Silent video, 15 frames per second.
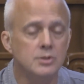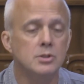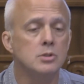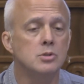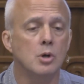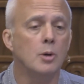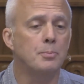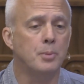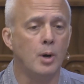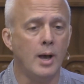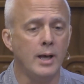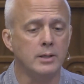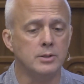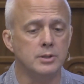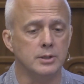is our
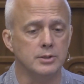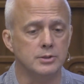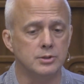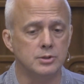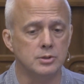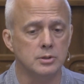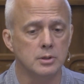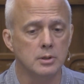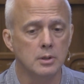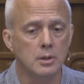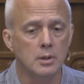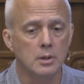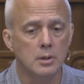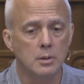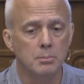practice
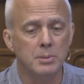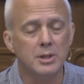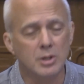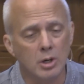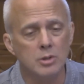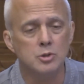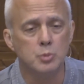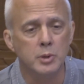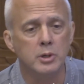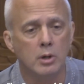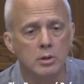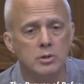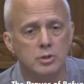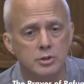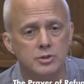because we
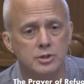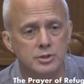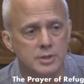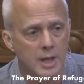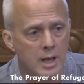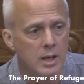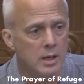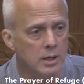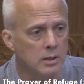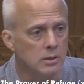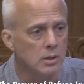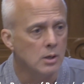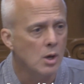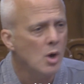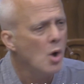
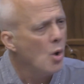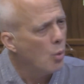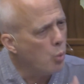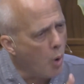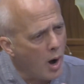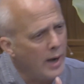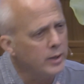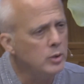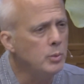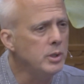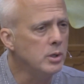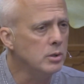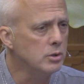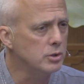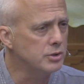understand. Why do we
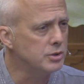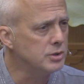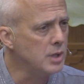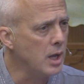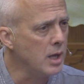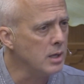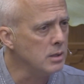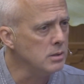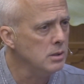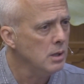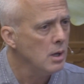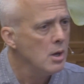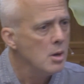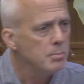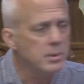understand?
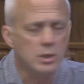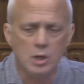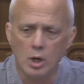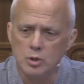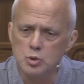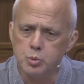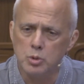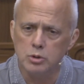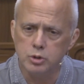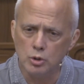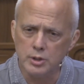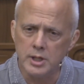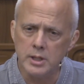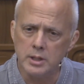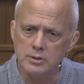Because we're
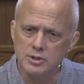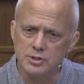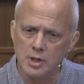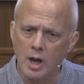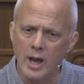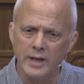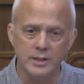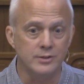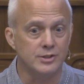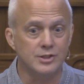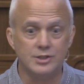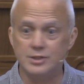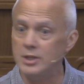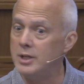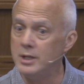looking inside and
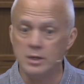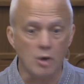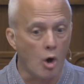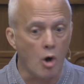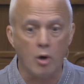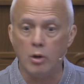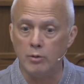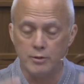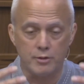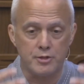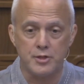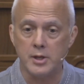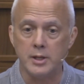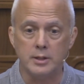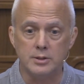seeing all the
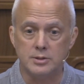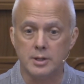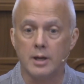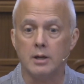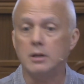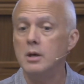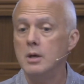things that